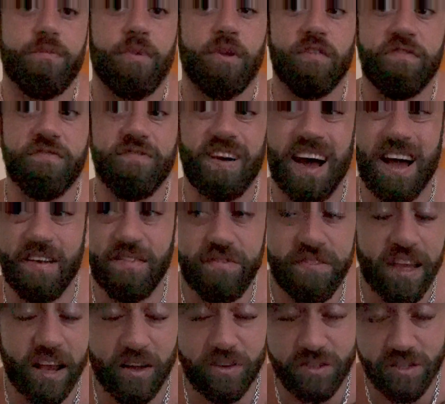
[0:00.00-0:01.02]
about
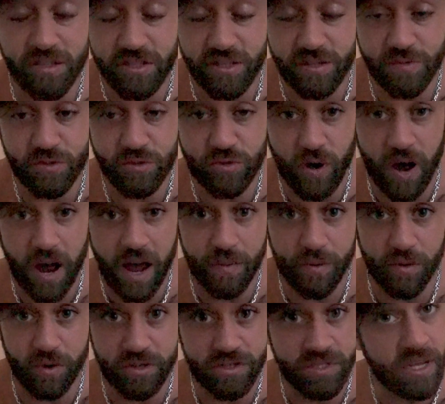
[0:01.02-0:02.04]
5,000
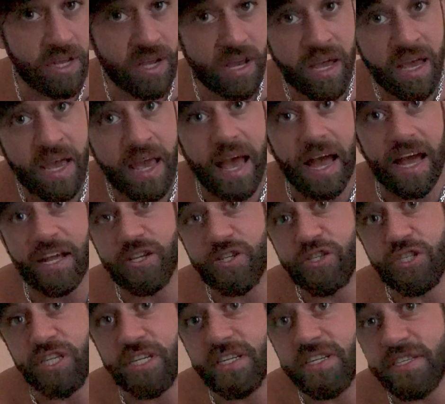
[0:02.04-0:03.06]
subscribers, and
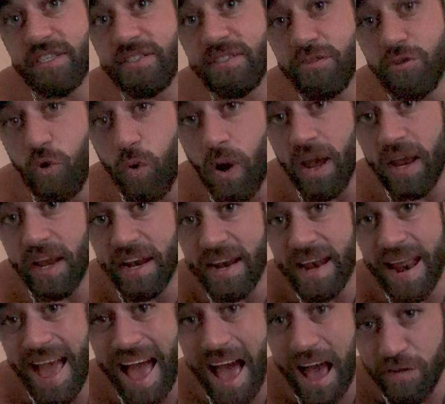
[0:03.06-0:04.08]
she is quite
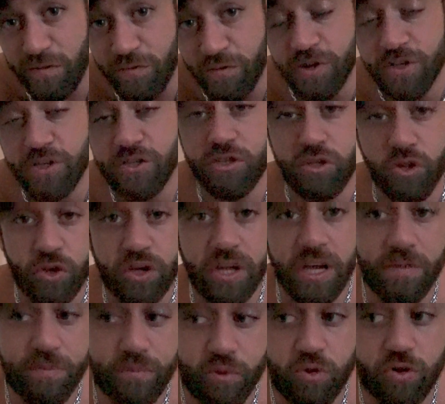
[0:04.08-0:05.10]
an
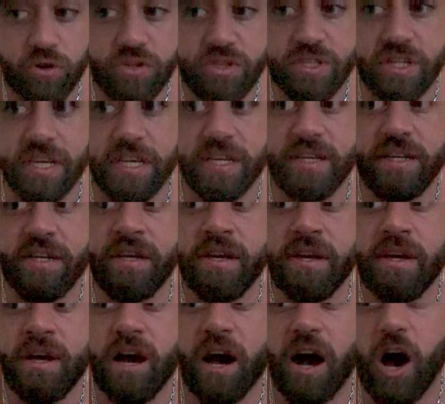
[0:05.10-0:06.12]
average-looking person.
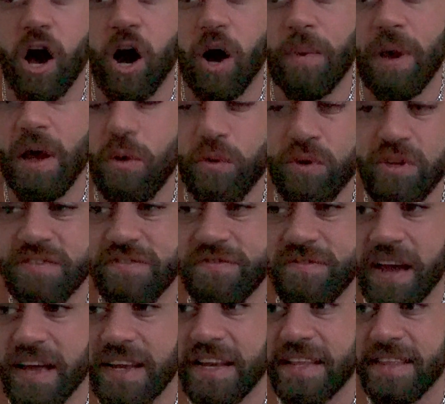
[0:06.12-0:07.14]
I always
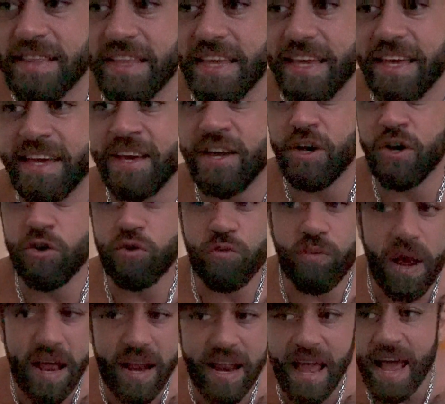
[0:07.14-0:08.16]
find that the
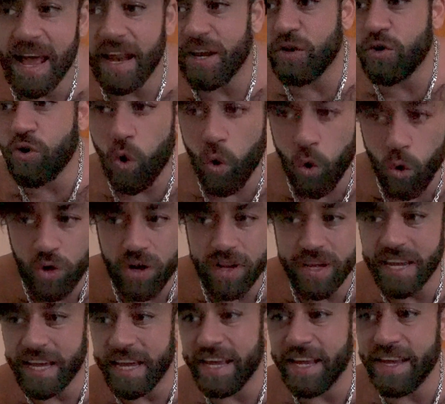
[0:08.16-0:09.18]
redhead,
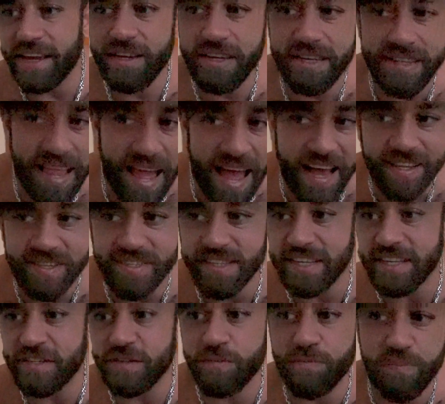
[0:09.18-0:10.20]
quirky,
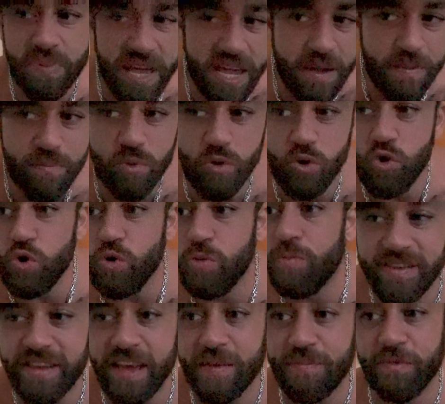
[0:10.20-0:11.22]
glasses, big
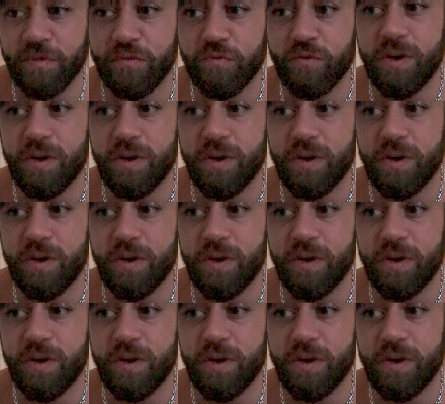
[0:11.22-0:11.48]
boob type of